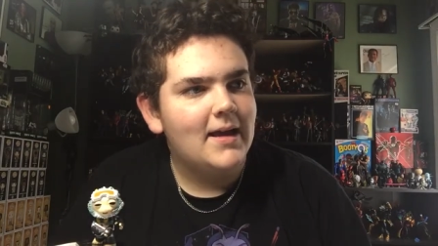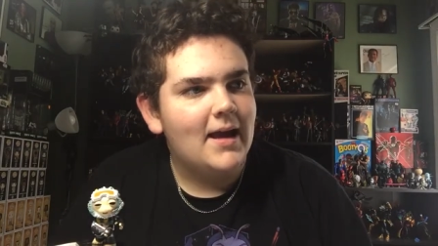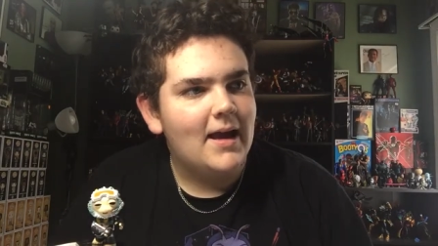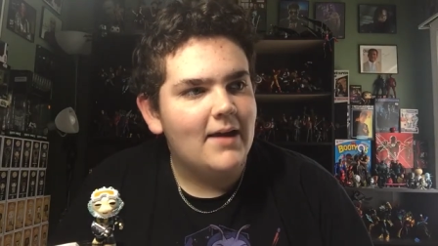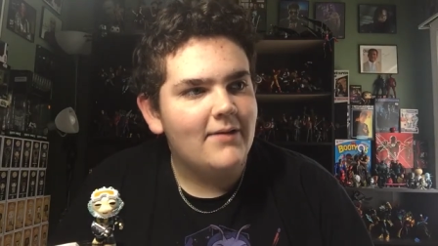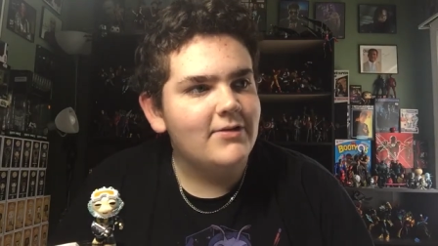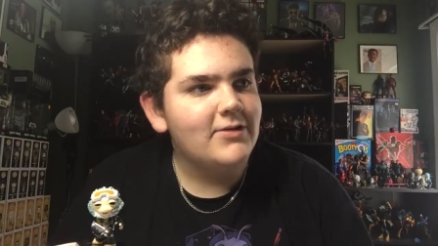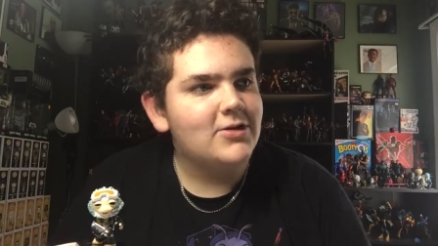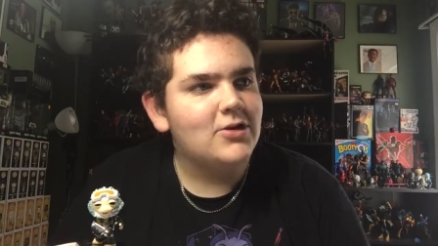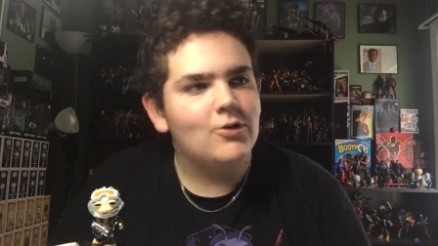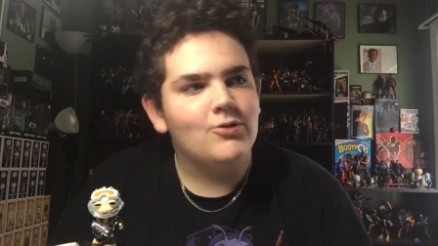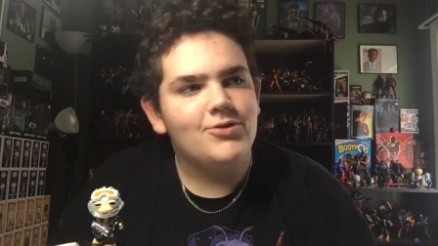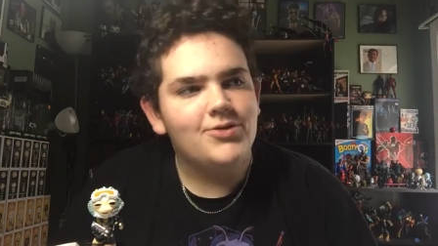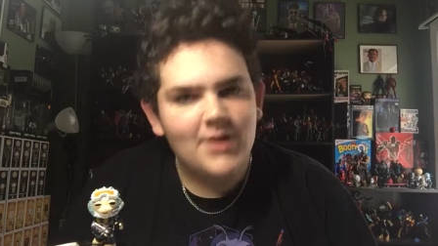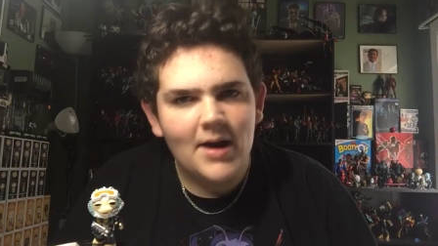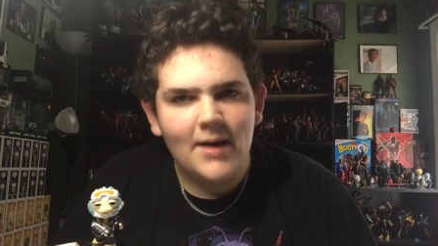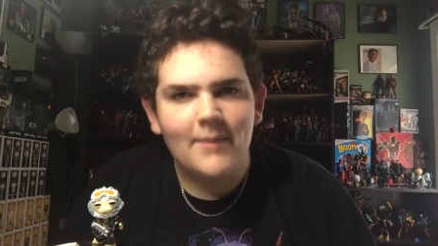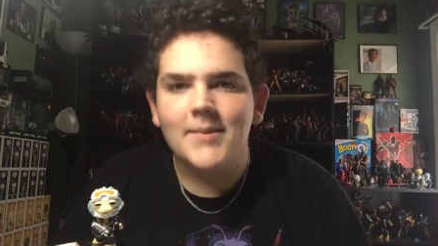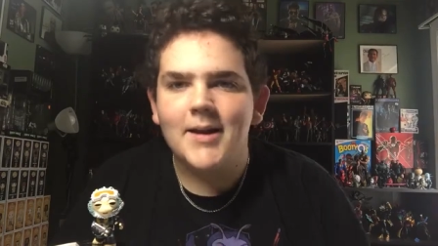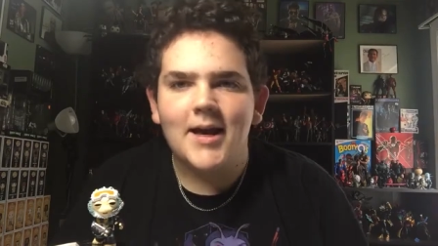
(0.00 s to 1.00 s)
I feel so
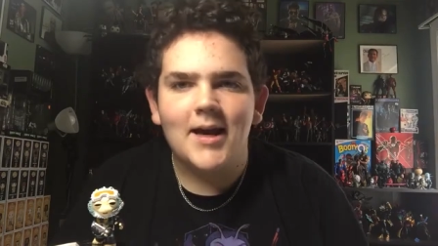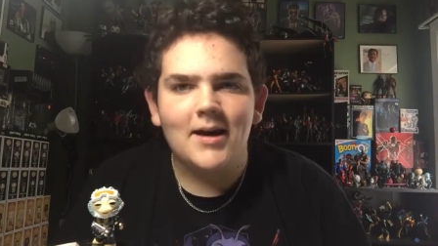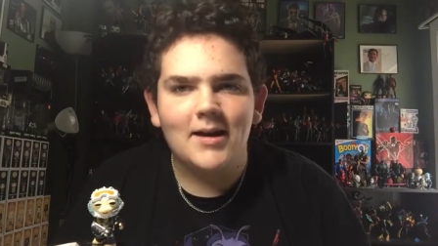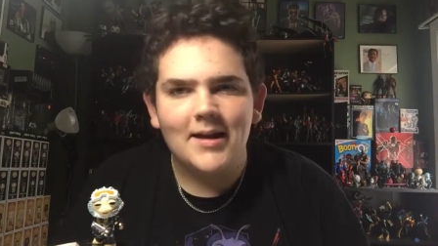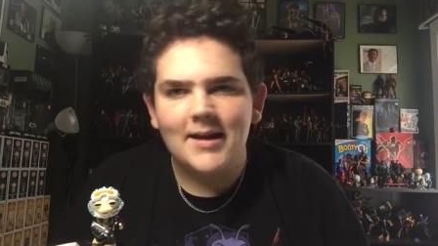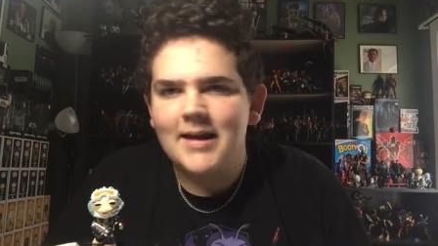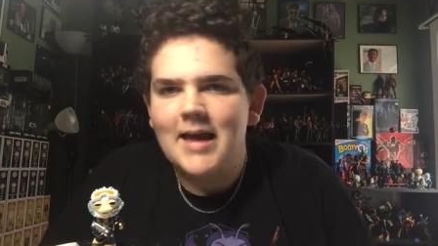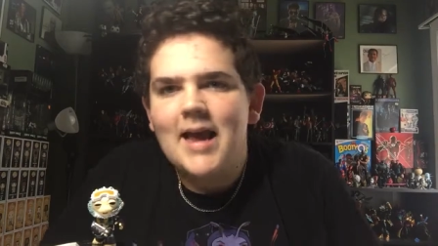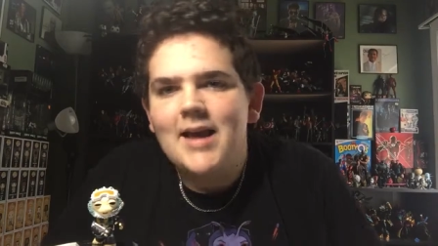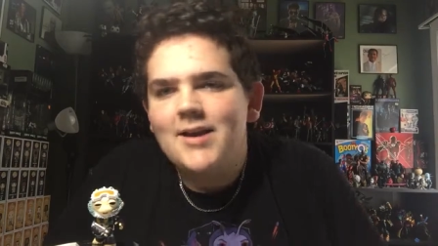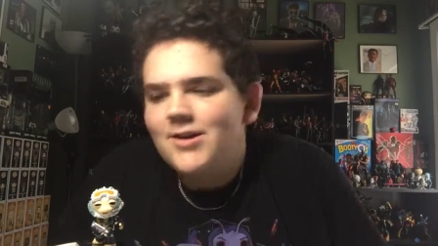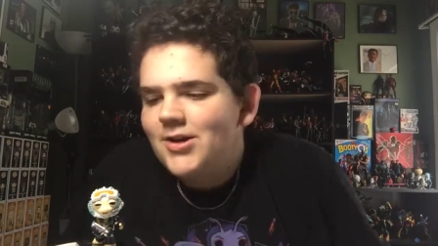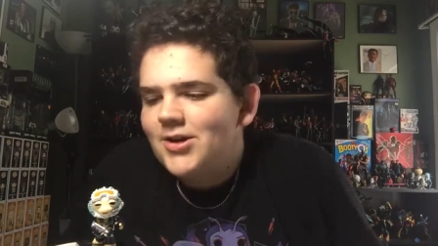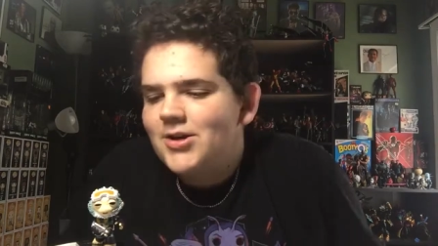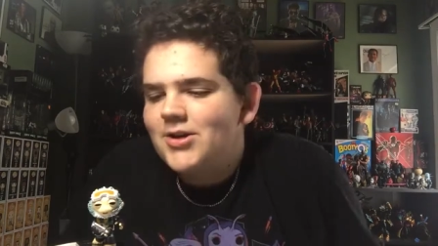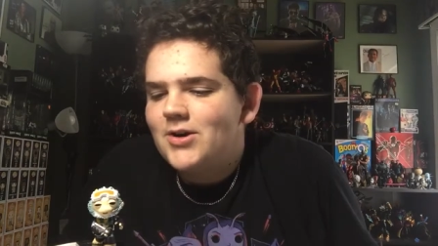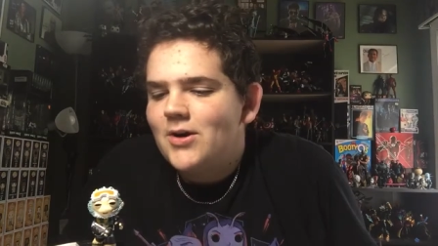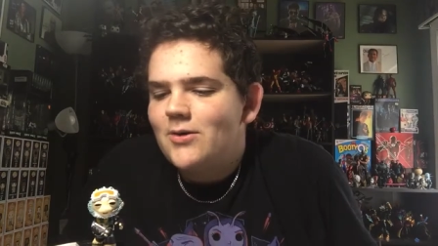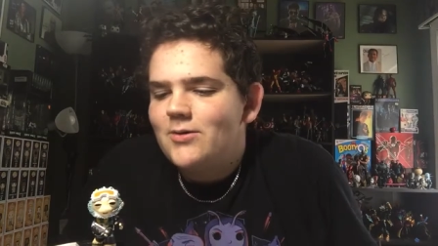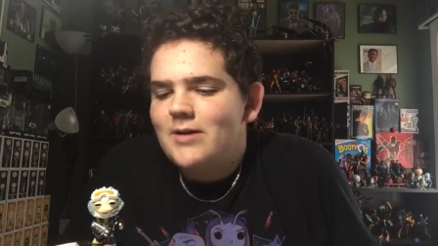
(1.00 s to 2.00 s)
dumb now. Like I just
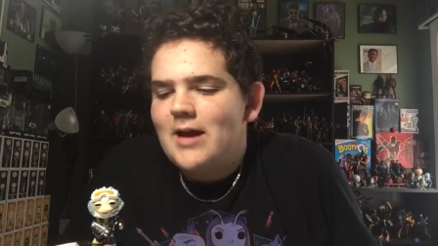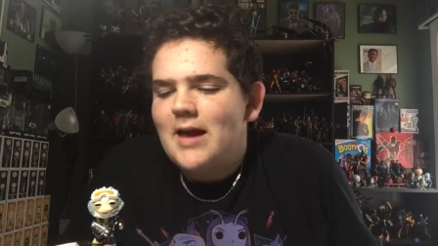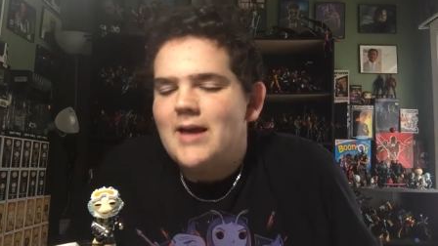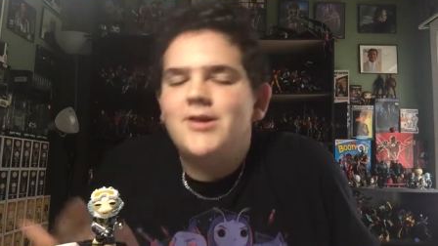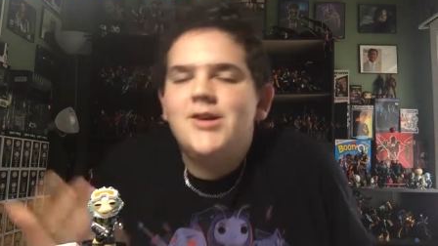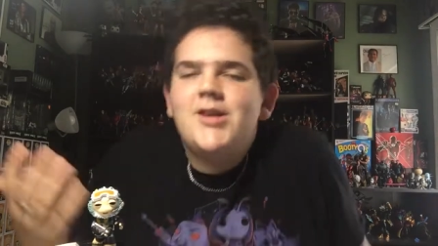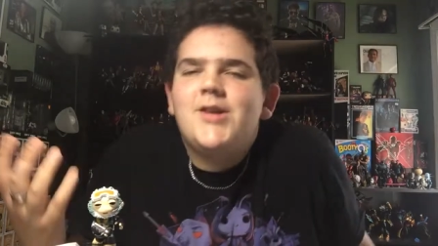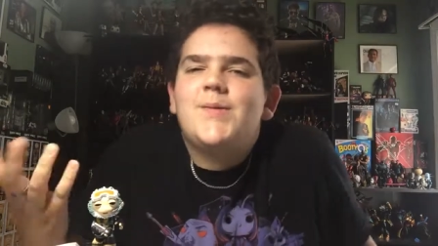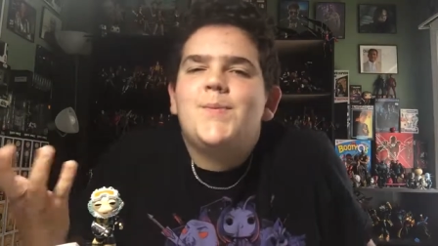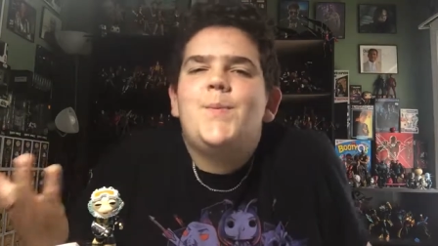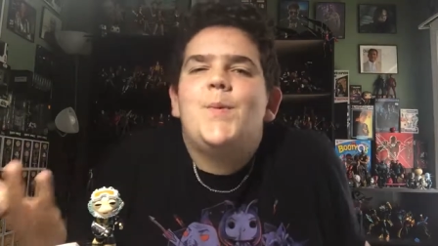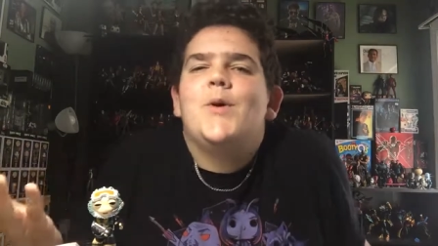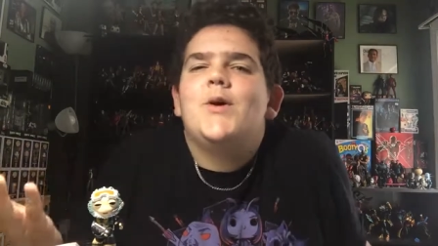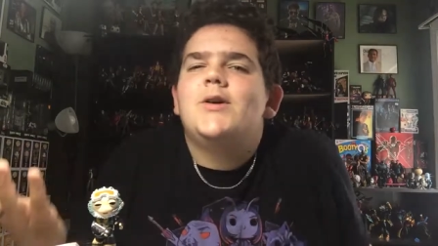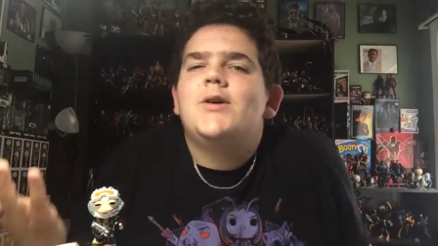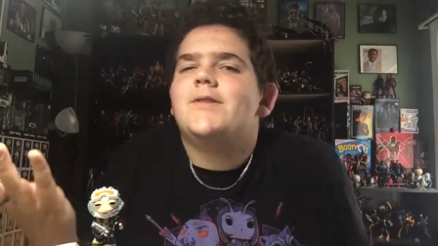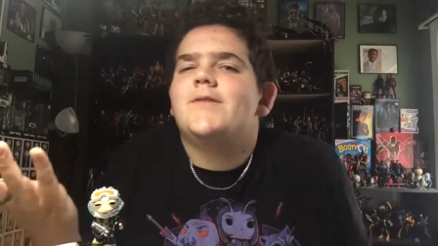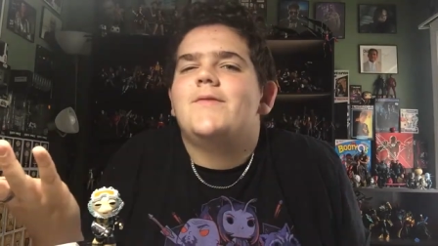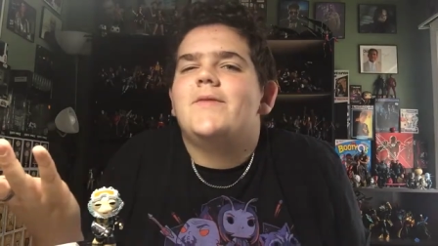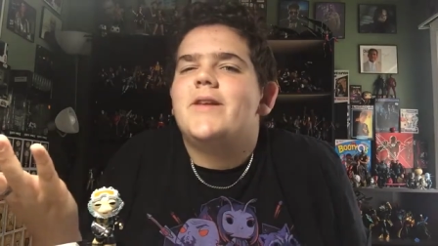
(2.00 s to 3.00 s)
showed, I just
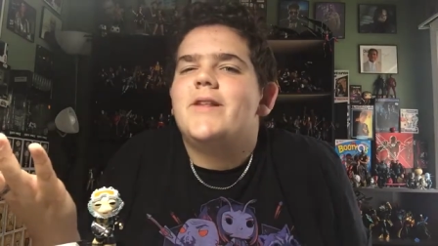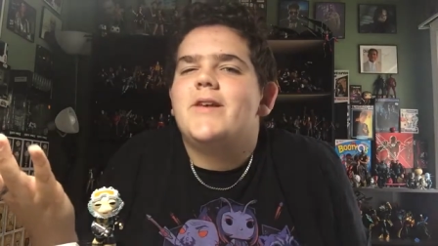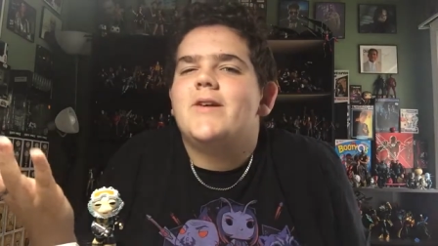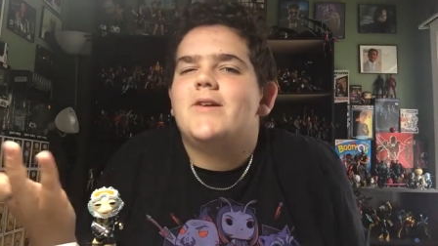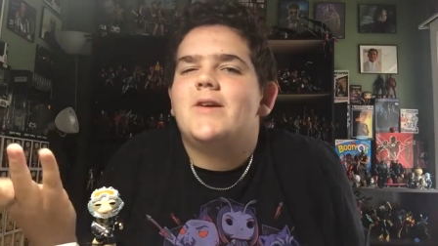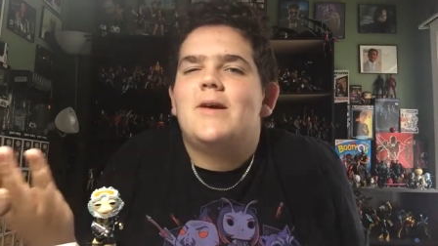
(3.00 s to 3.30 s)
spoiled a video.